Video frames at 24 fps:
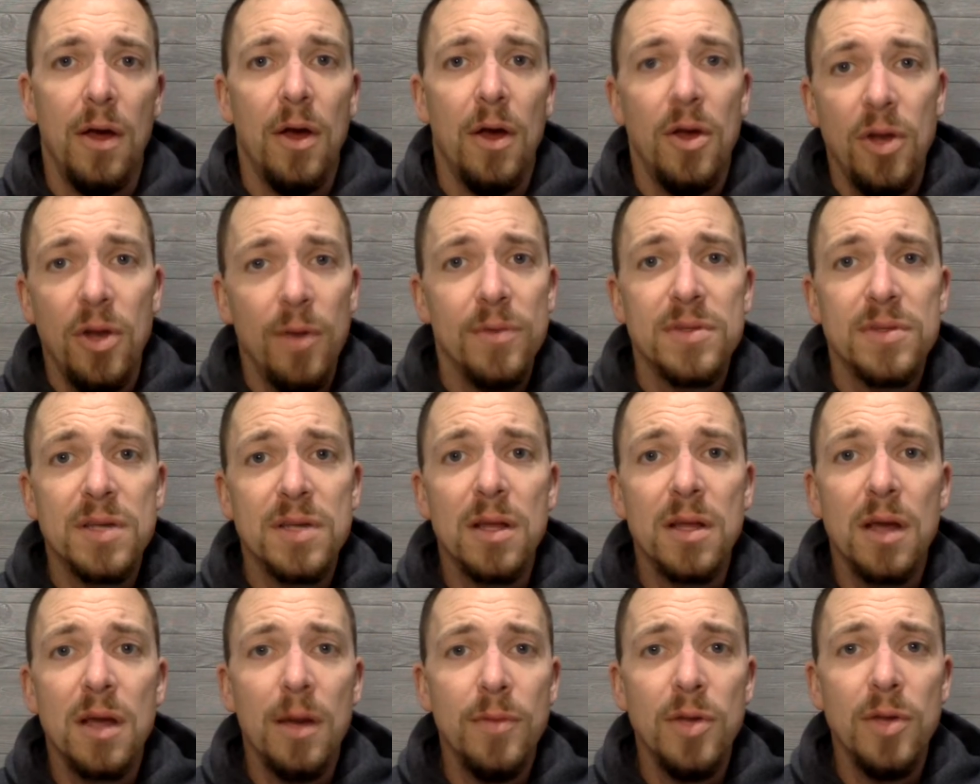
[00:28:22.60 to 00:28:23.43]
No one's going
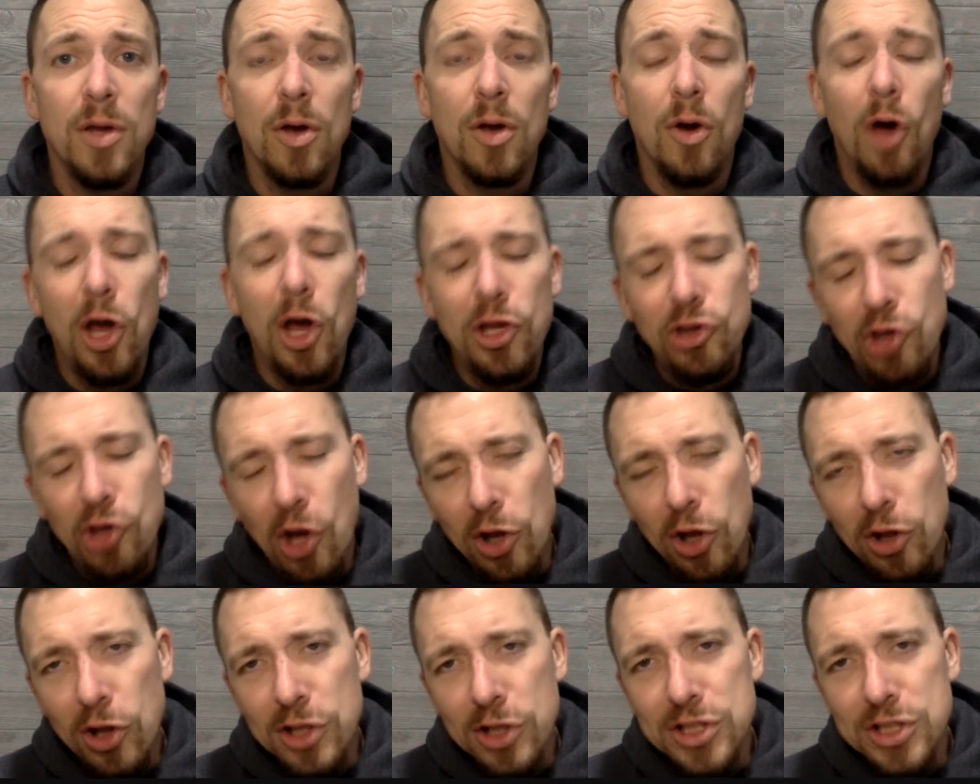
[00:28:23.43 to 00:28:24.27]
to come to you and go, hey,
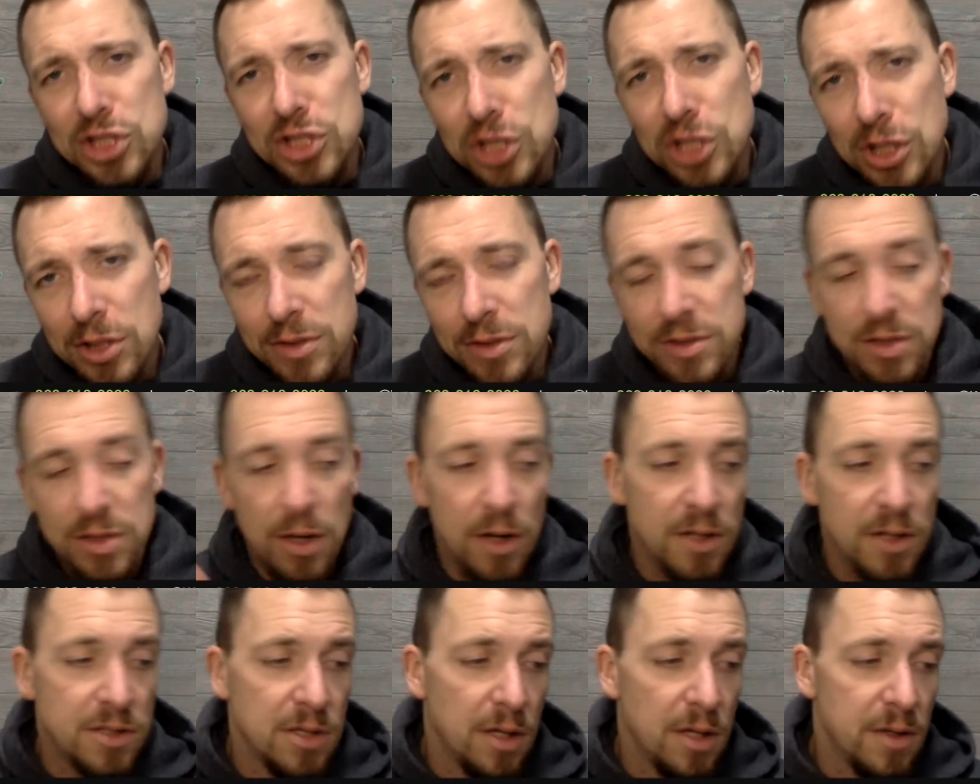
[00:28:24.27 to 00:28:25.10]
Douglas.
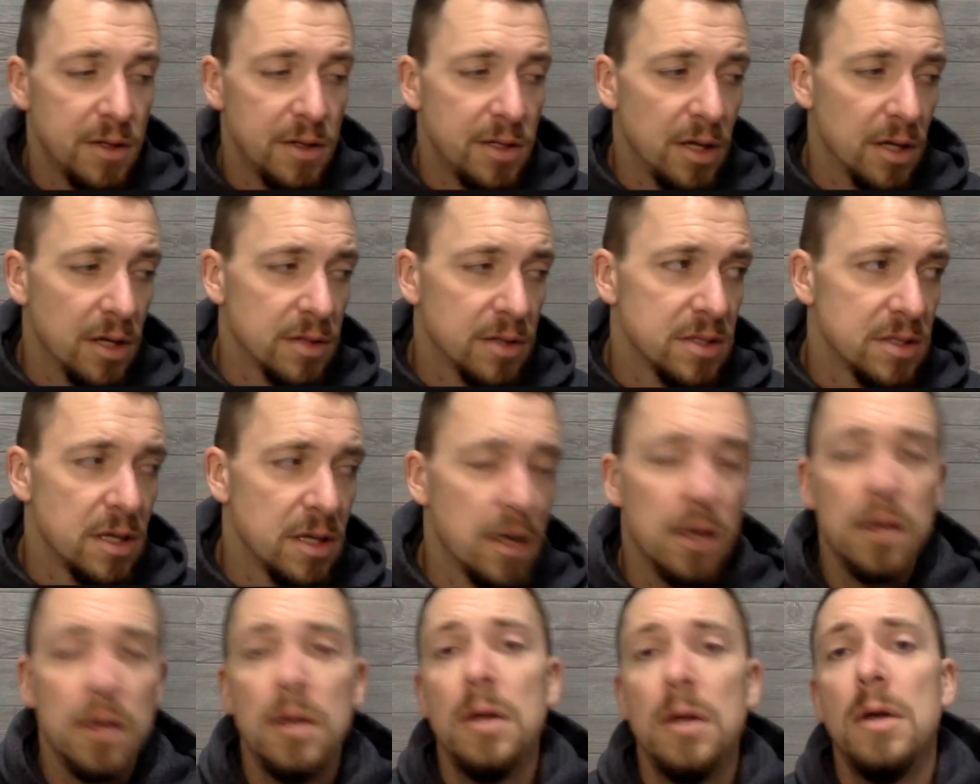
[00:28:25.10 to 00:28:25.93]
Sorry to all the Dougs
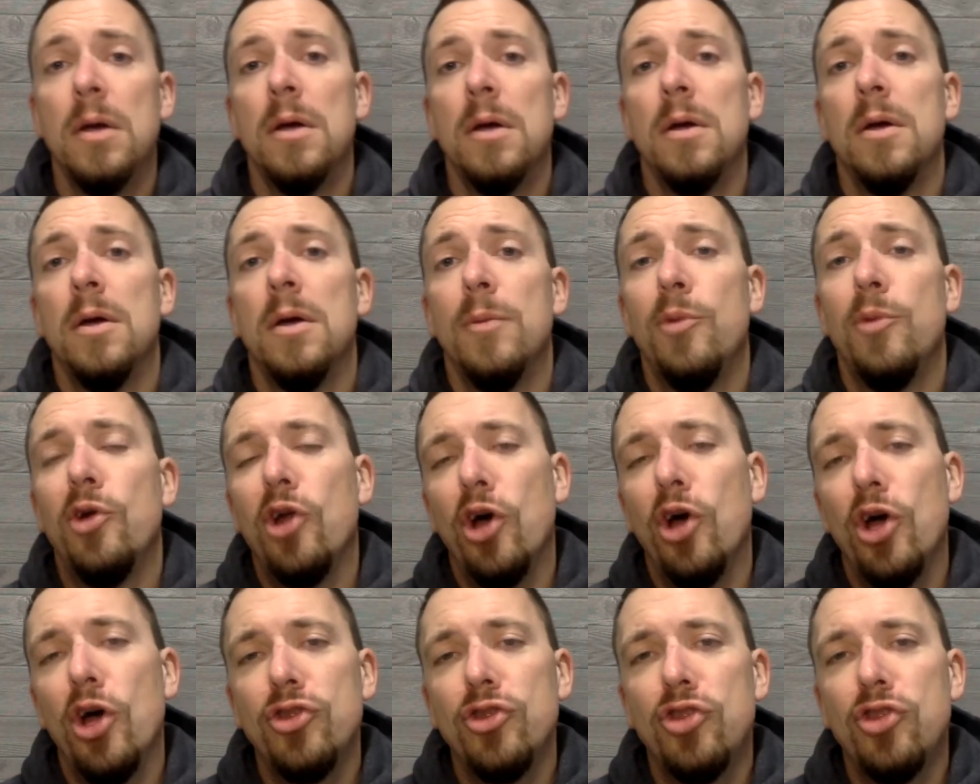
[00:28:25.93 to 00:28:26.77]
there. But,
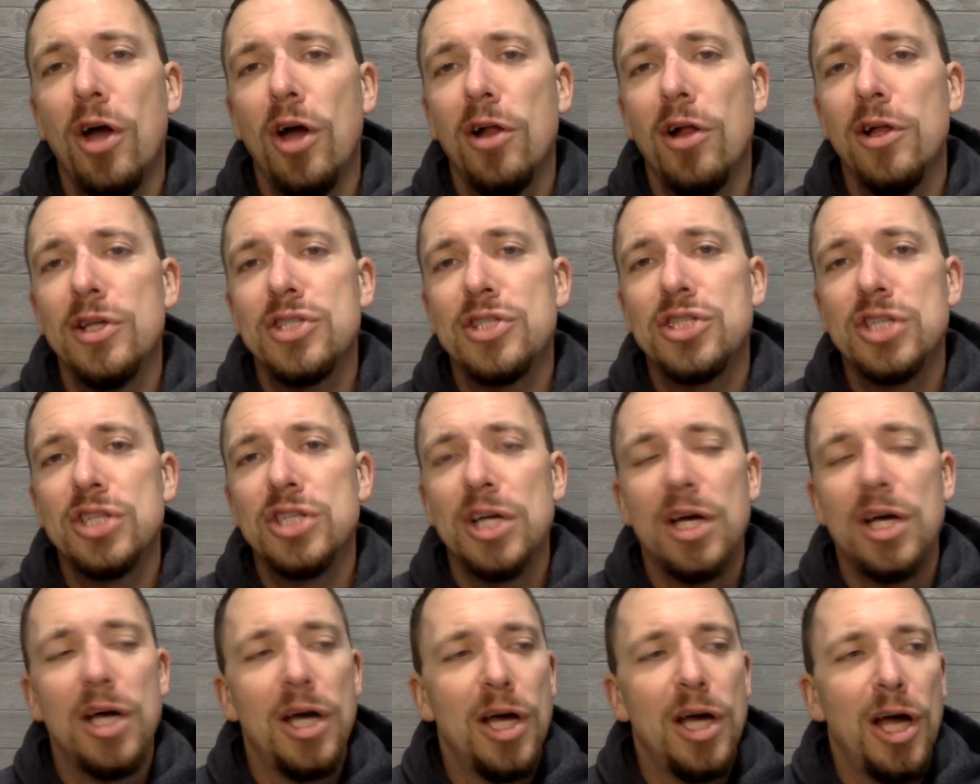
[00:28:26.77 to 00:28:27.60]
uh, Douglas,
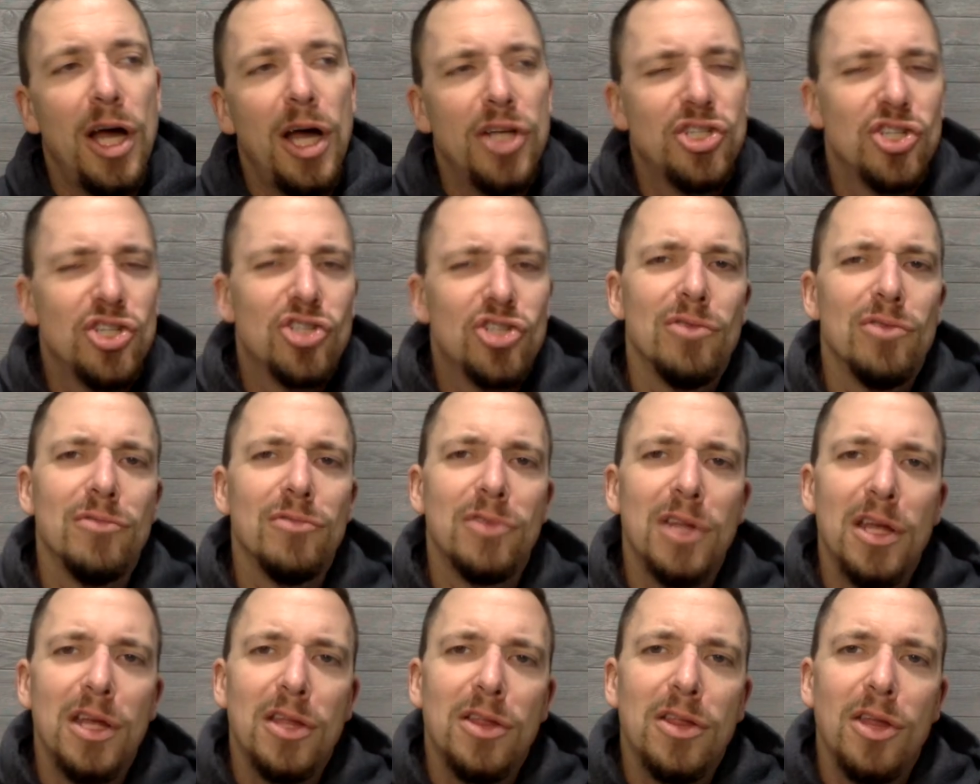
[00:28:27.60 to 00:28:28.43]
uh, I just don't
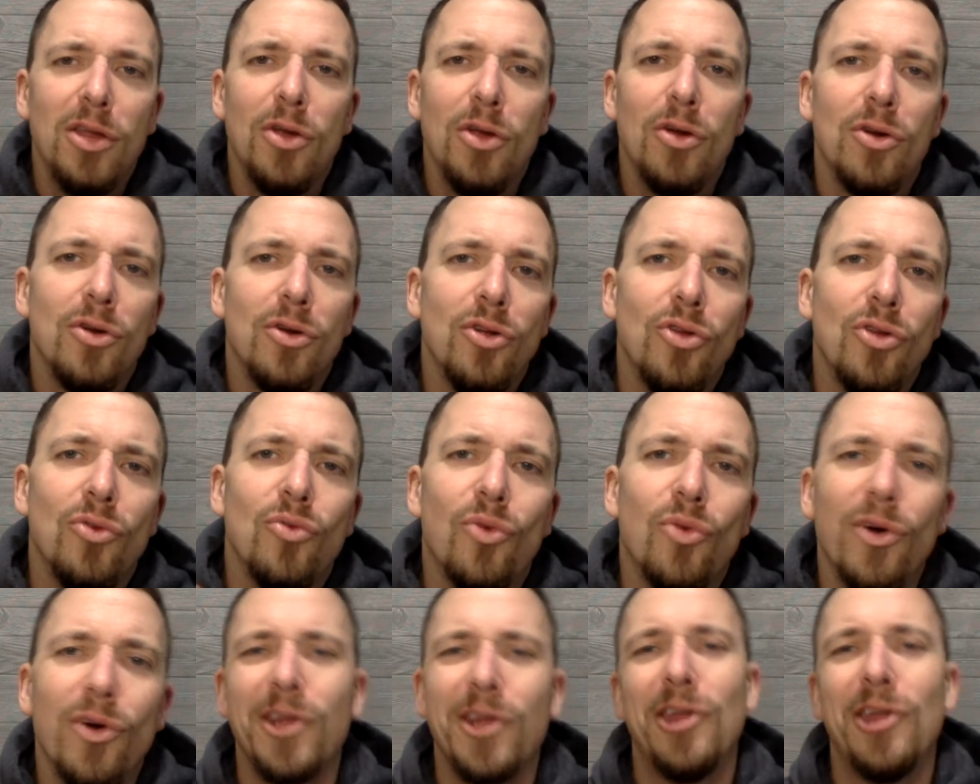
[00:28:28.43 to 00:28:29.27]
think that you're, you're
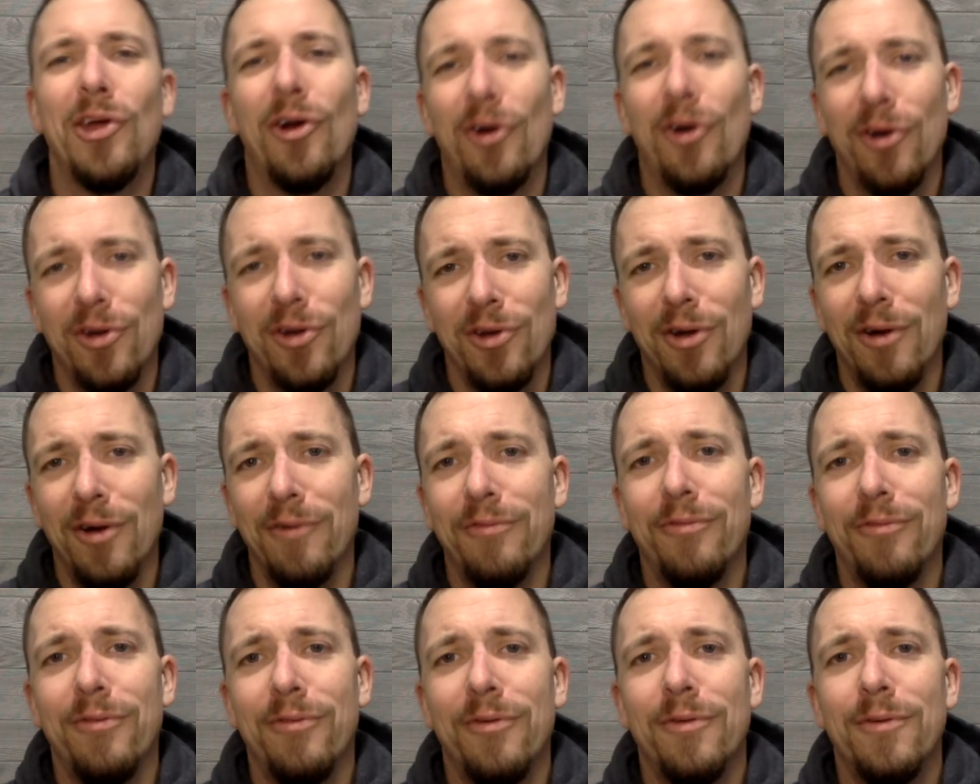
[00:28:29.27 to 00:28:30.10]
working hard
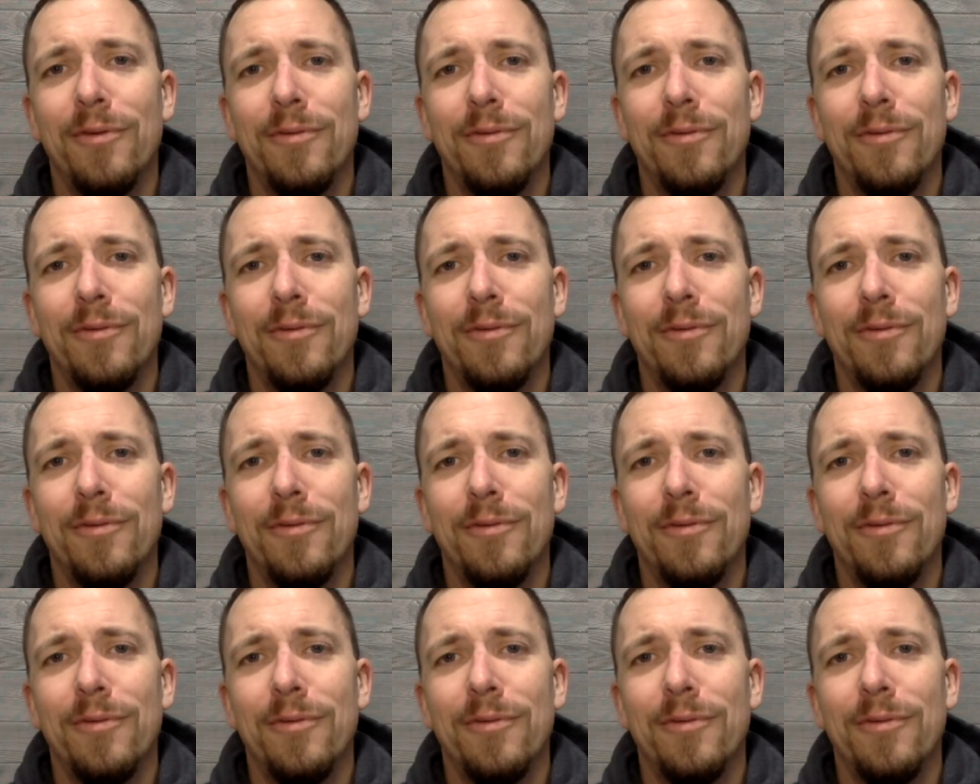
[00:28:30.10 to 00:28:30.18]
enough.